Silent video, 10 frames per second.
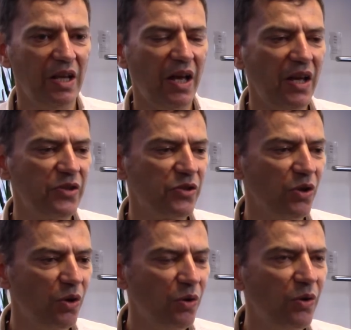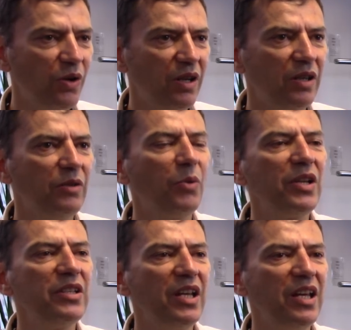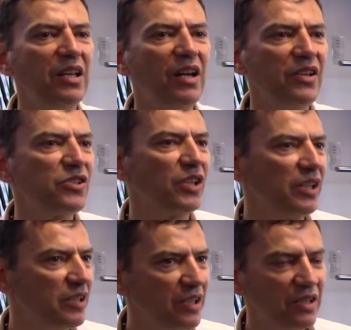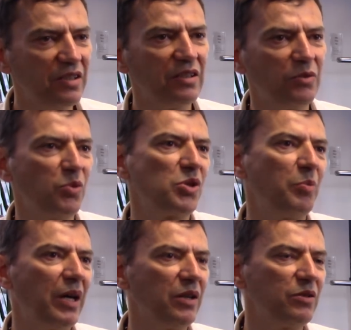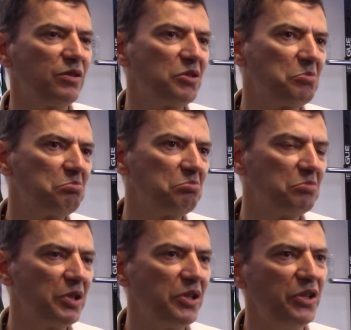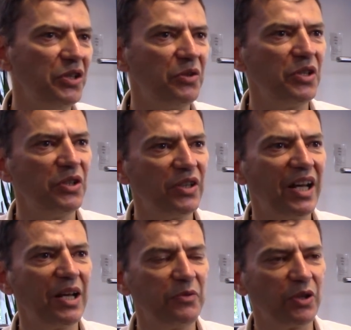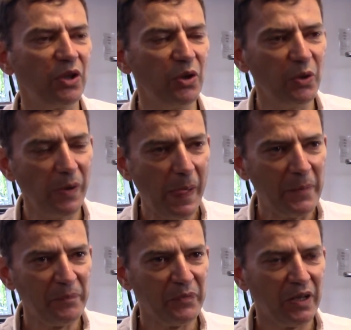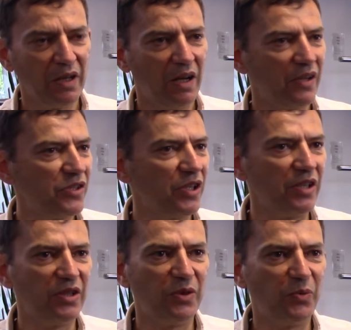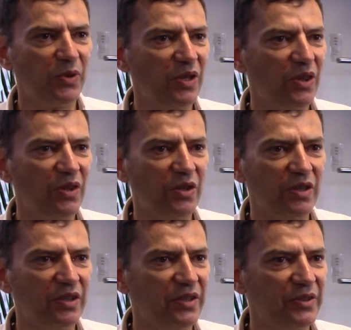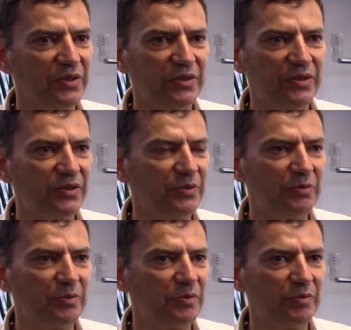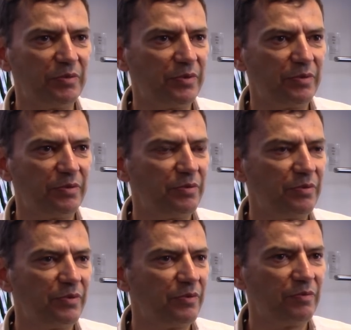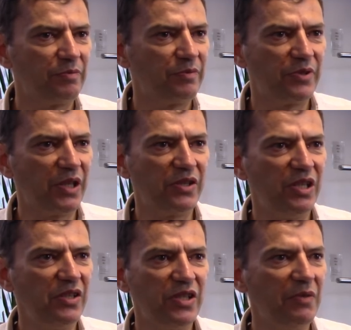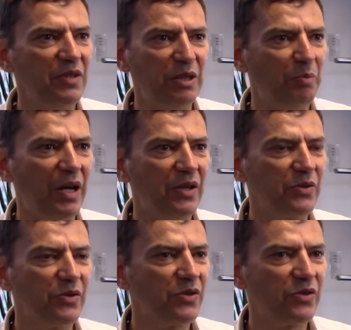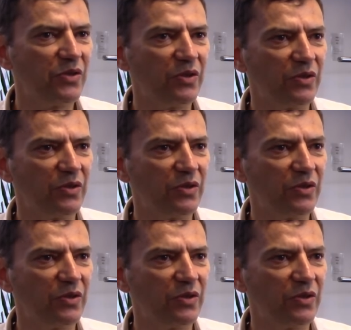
And so uh, one day I started, it was about a year, a year and a half ago. I started with uh, 60, 70 pounds uh,